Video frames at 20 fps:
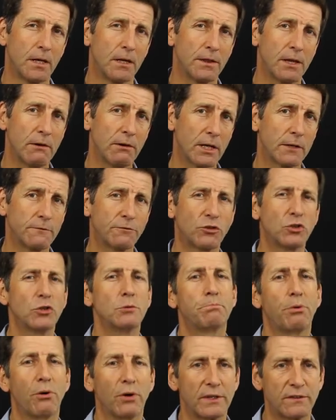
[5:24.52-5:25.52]
There are kind of 2
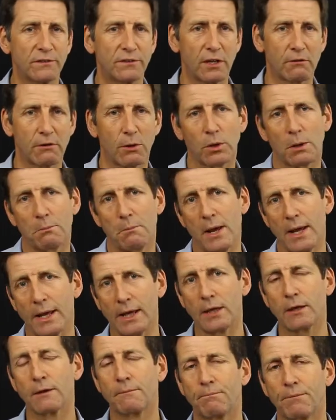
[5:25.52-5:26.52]
points here I want to
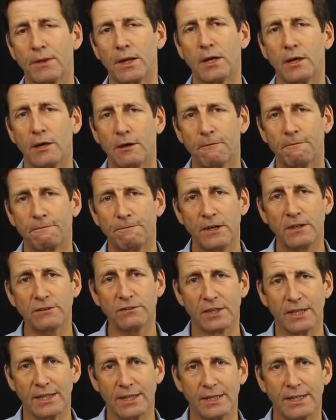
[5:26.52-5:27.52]
make.
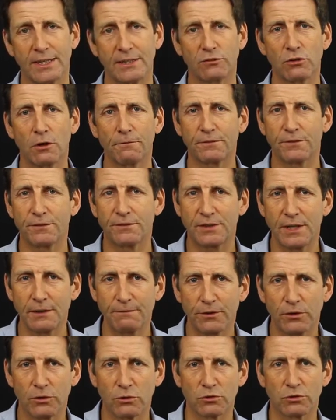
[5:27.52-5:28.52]
Firstly, it's often
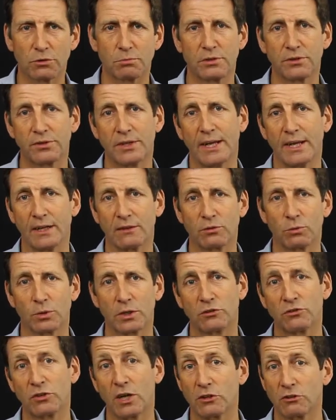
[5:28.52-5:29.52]
difficult to predict what
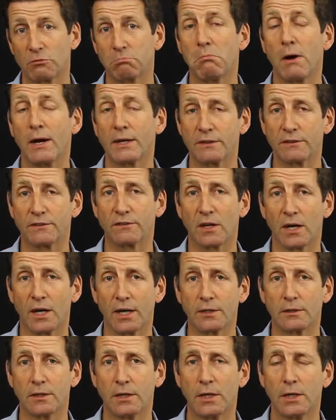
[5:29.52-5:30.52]
a judge might
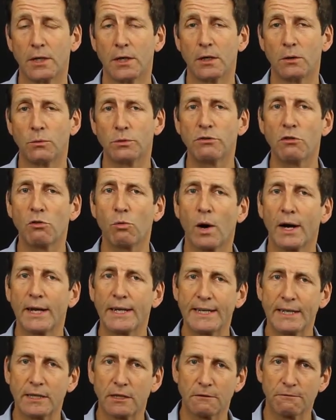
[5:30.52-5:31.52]
decide, which is why
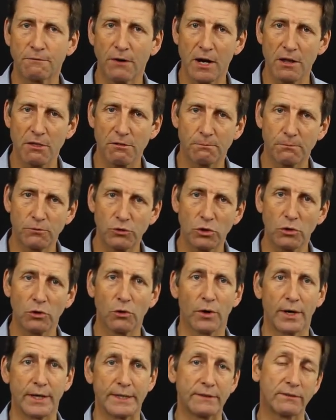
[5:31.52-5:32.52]
legal advice from 2
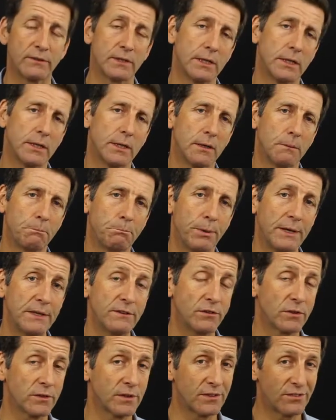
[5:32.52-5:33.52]
lawyers,
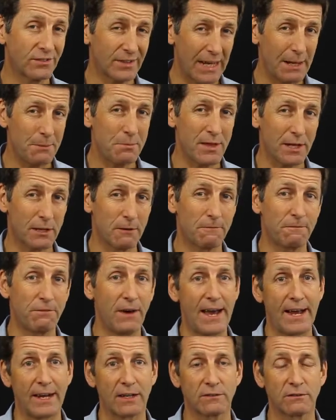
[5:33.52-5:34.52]
based on the same set of
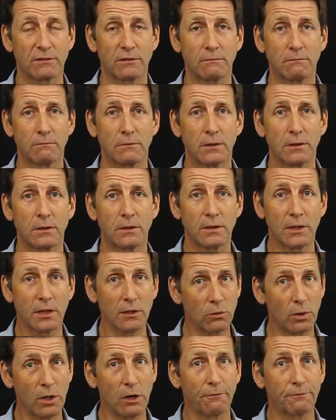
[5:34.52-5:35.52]
facts,
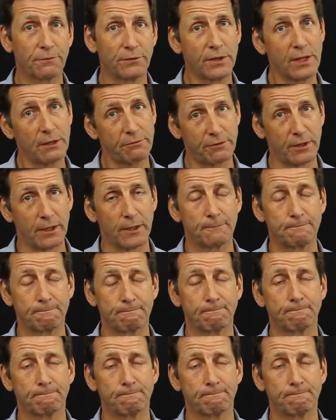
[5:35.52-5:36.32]
can quite often differ.